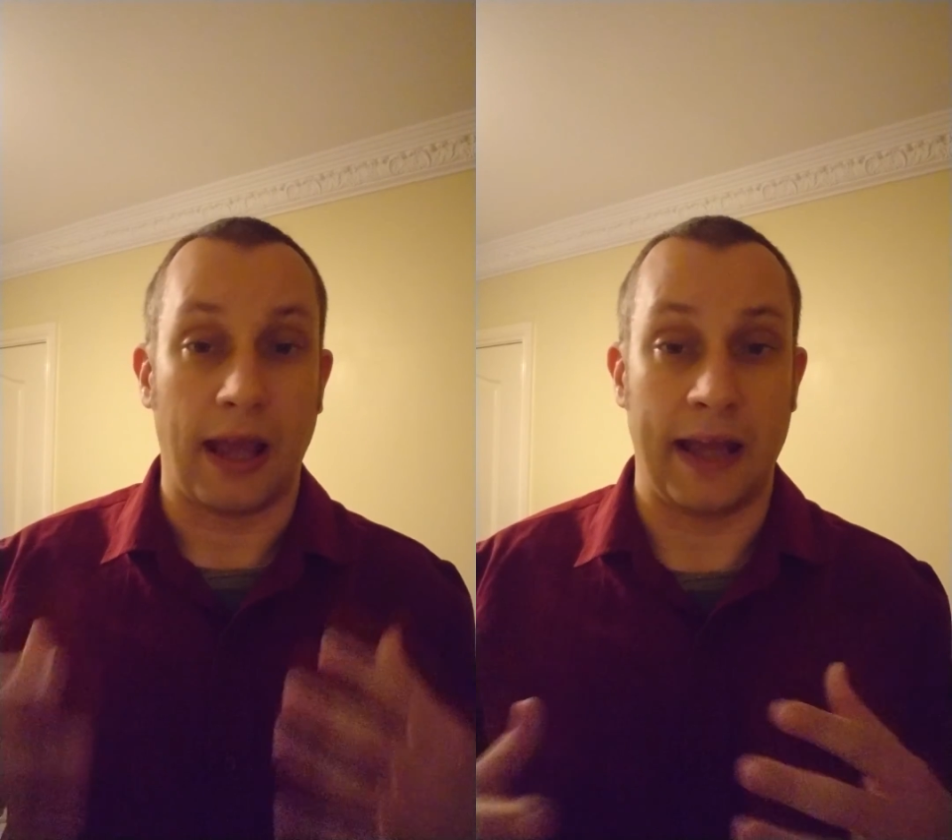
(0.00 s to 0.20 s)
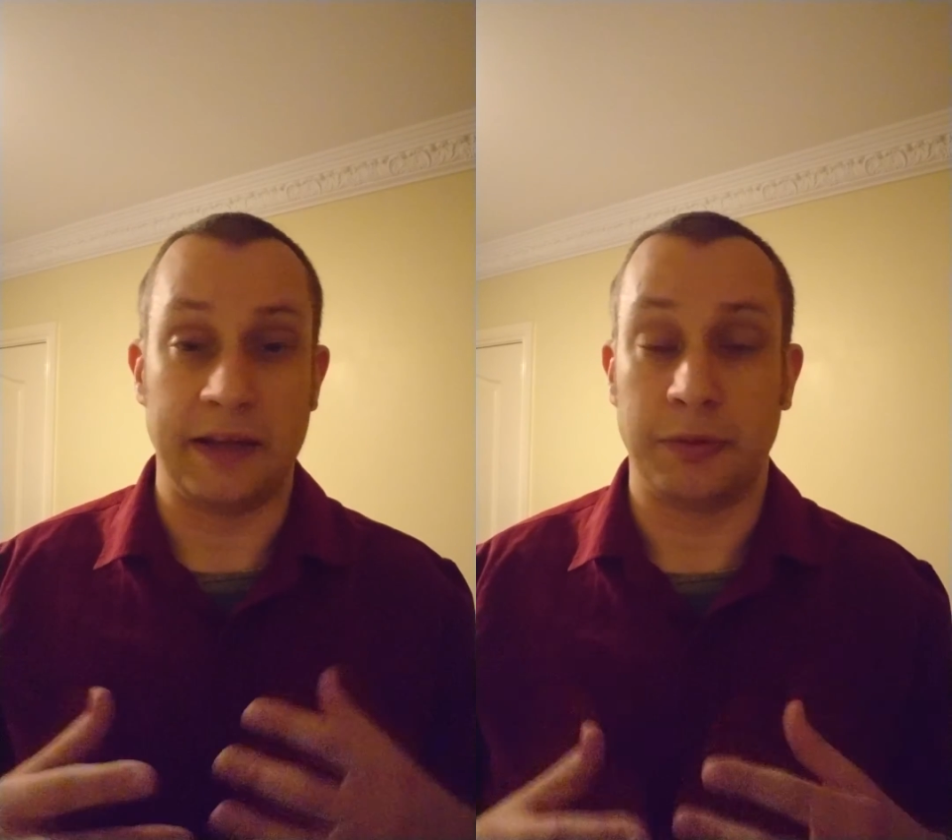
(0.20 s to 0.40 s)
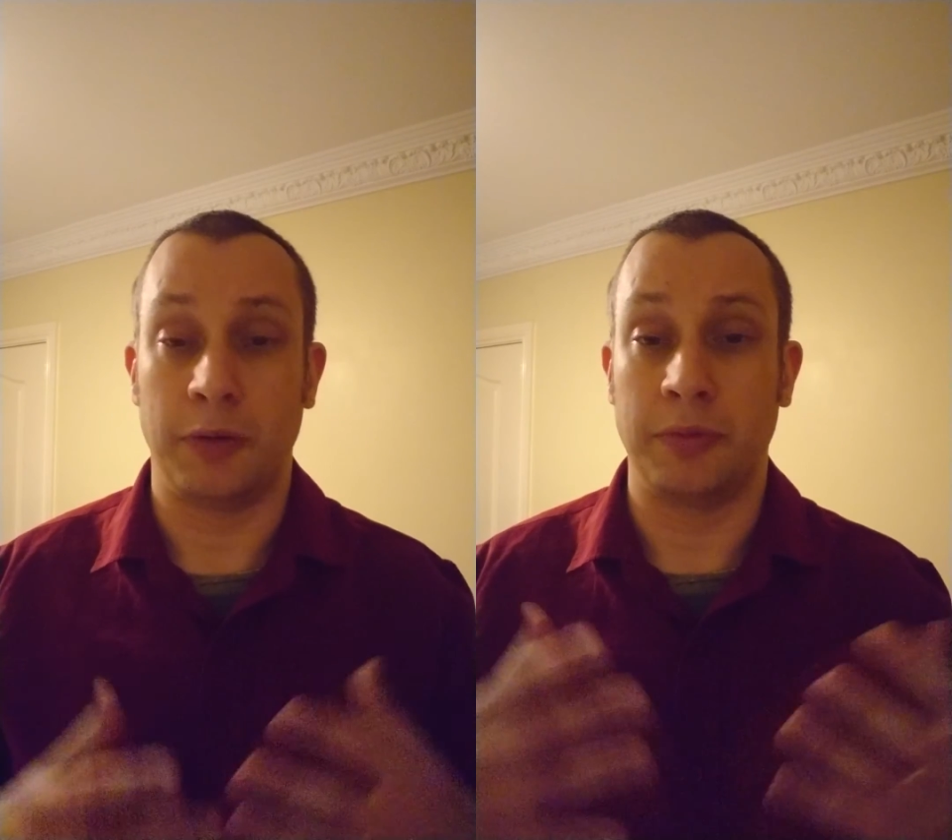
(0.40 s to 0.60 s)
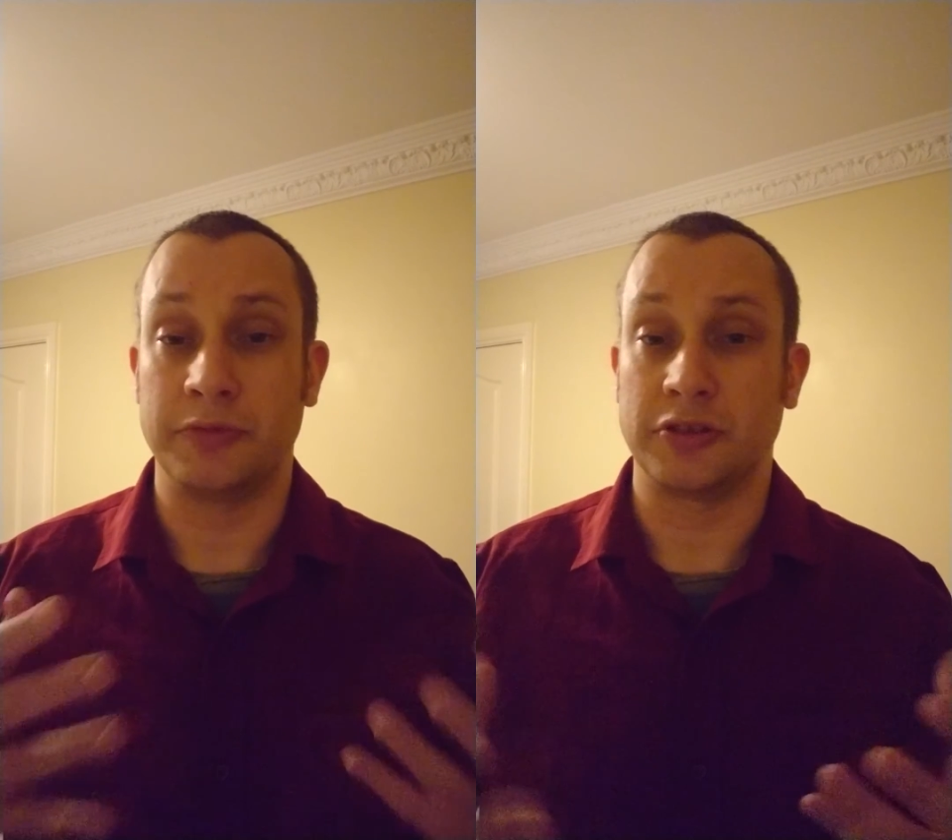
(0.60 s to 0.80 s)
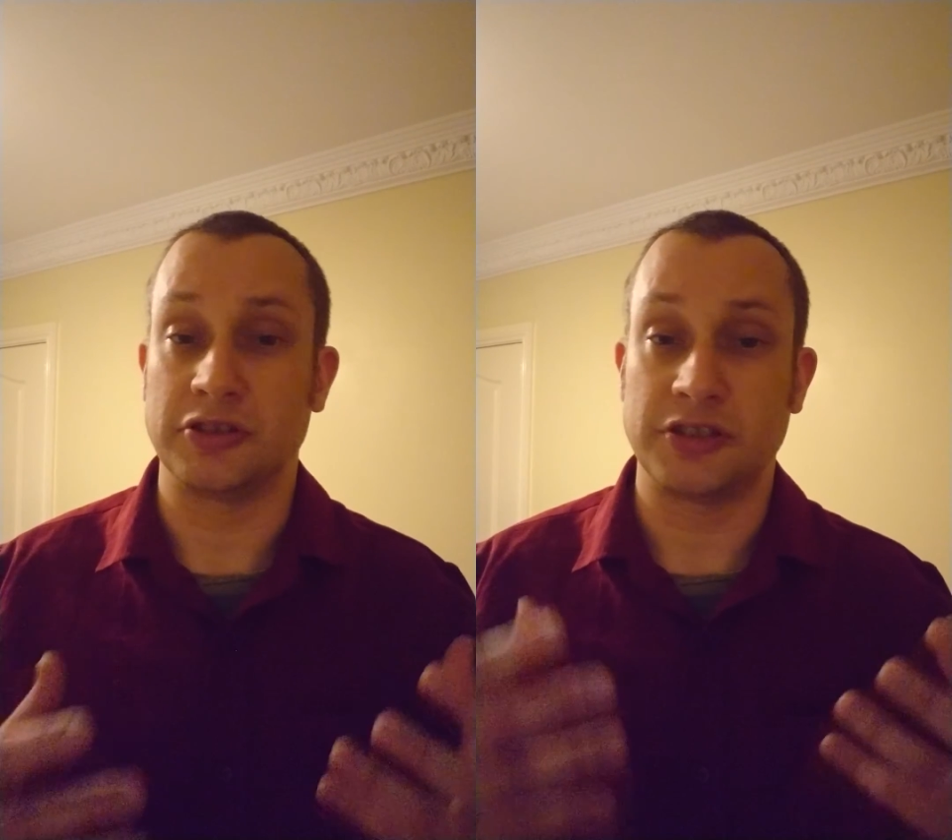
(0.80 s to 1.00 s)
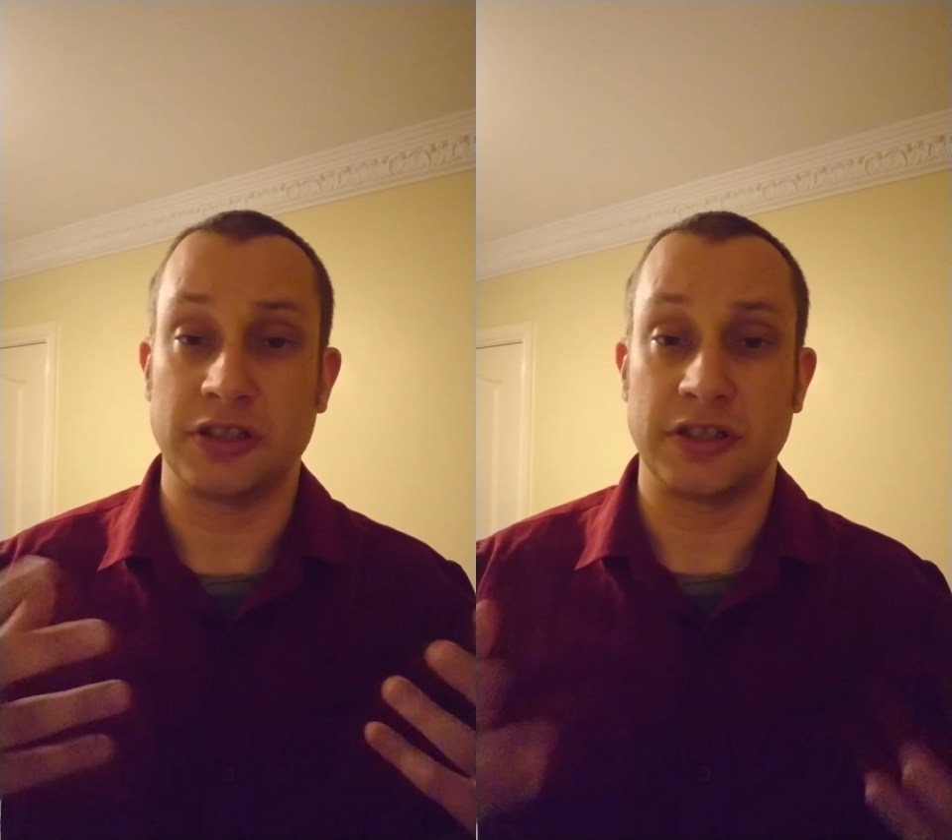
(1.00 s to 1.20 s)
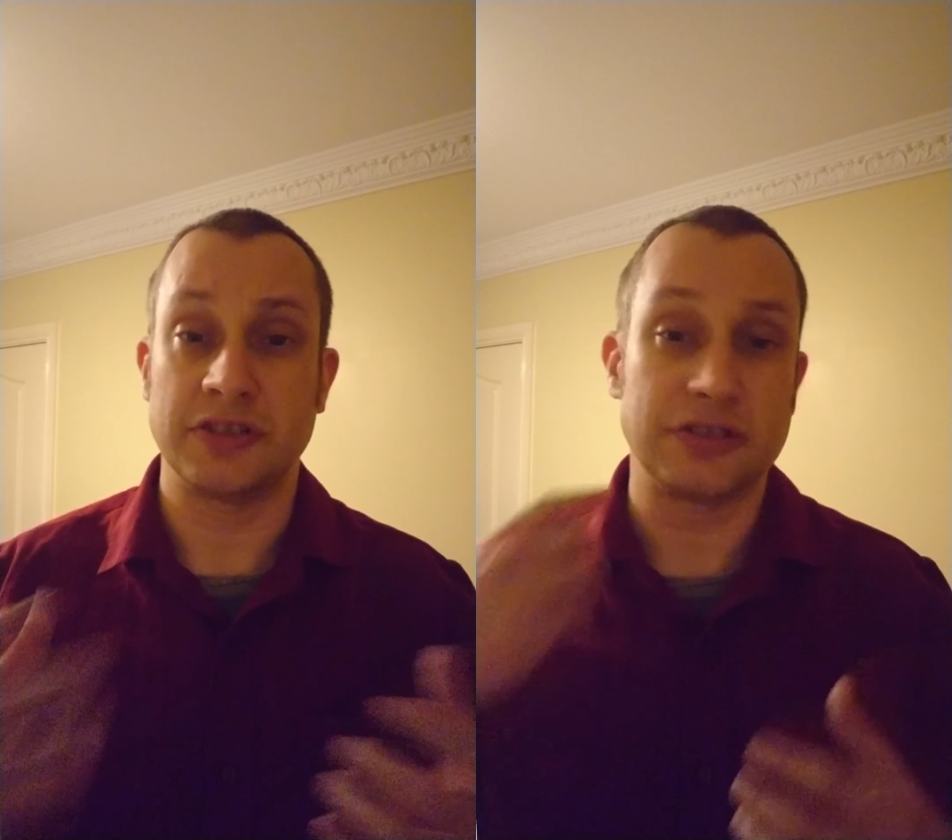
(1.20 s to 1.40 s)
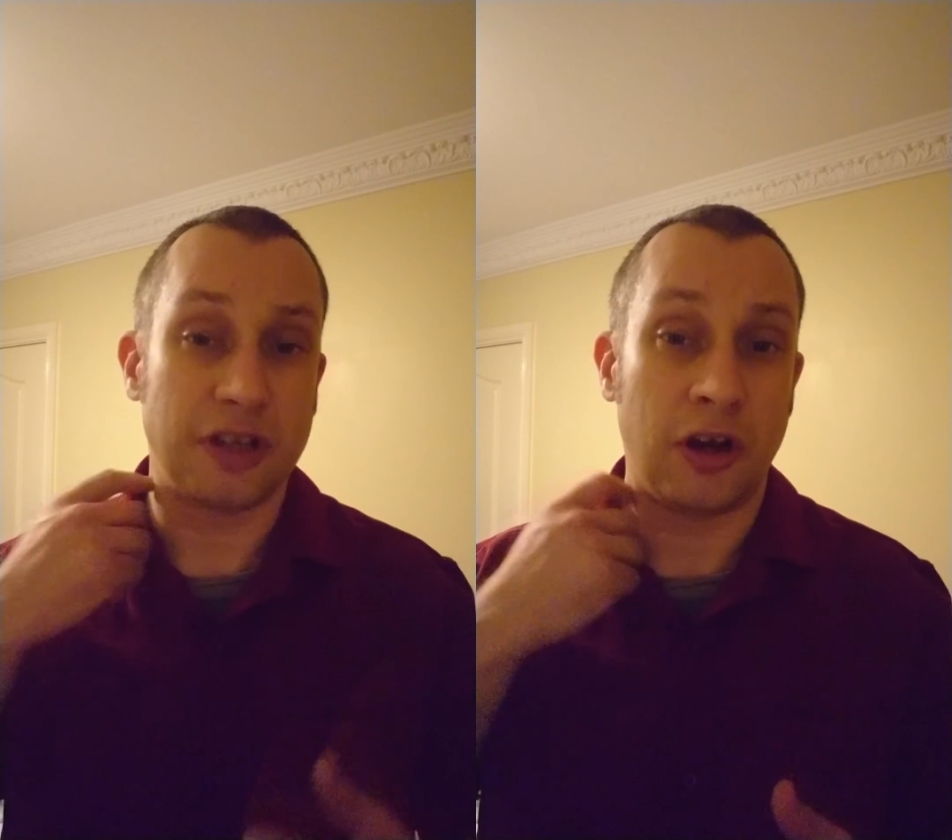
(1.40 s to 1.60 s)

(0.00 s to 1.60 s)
Any problems, concerns,